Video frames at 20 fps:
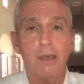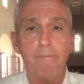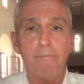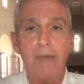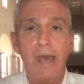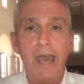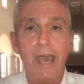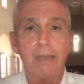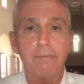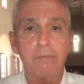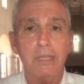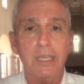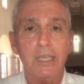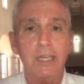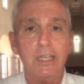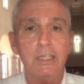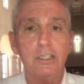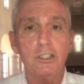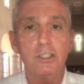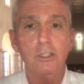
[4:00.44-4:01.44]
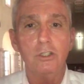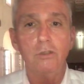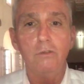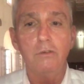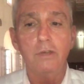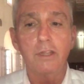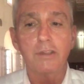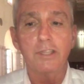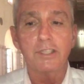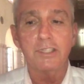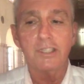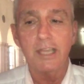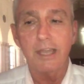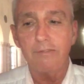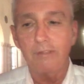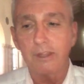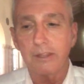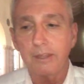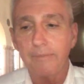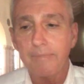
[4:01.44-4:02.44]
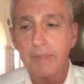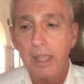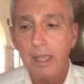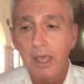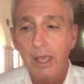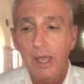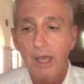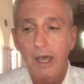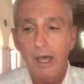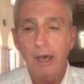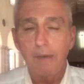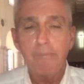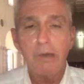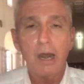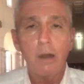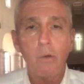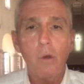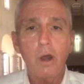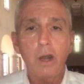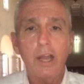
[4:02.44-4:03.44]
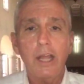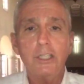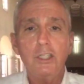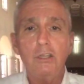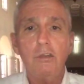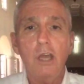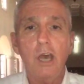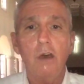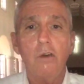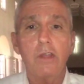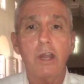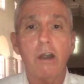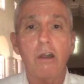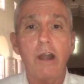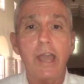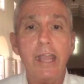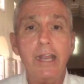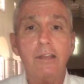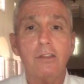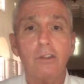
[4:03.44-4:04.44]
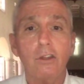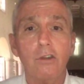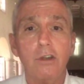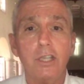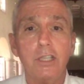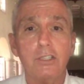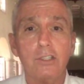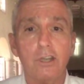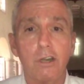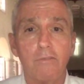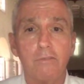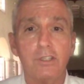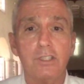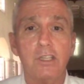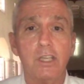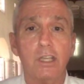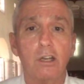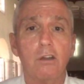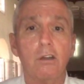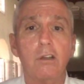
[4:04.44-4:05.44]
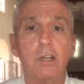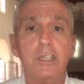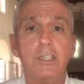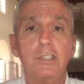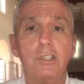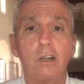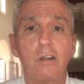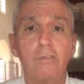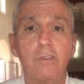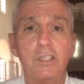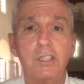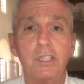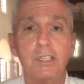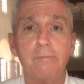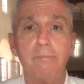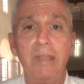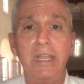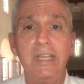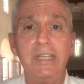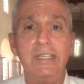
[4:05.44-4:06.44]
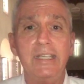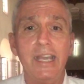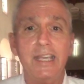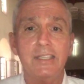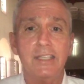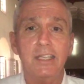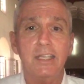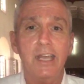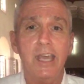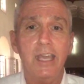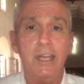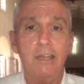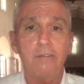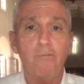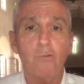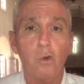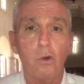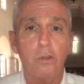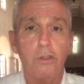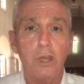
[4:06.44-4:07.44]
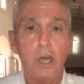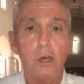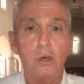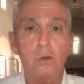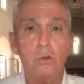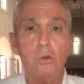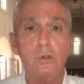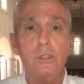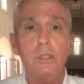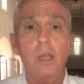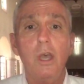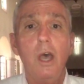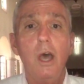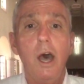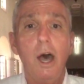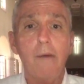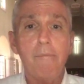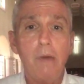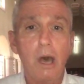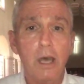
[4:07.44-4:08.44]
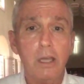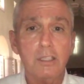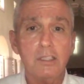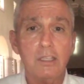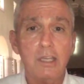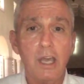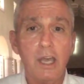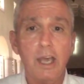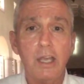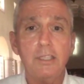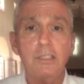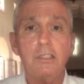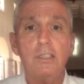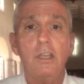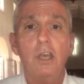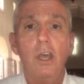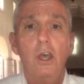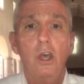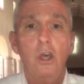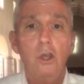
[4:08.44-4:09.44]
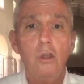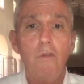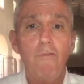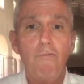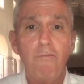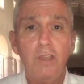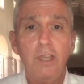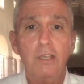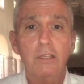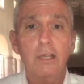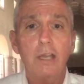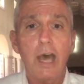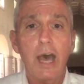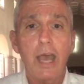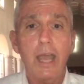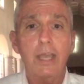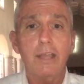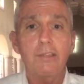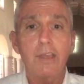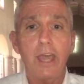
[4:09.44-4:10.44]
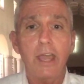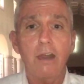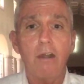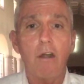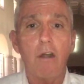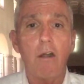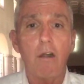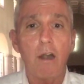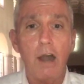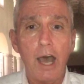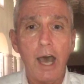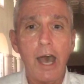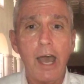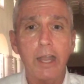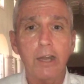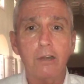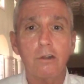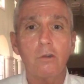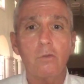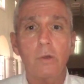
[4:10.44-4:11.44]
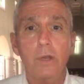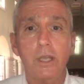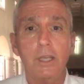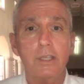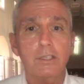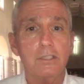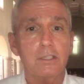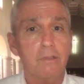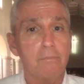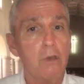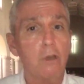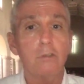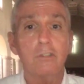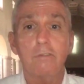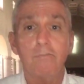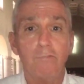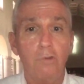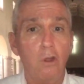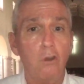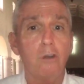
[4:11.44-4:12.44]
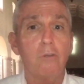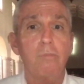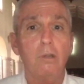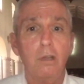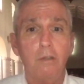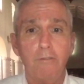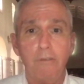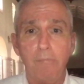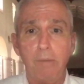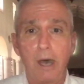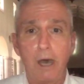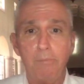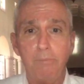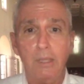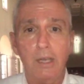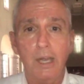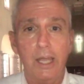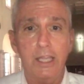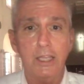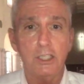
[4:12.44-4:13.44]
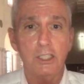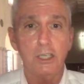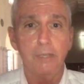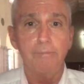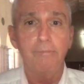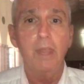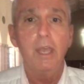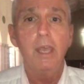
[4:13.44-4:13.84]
back beginning June the 7th. But I want to let you know that our 8:30 service, the early service, is being designated for those amongst us who feel like they are higher risk, the most vulnerable of the population,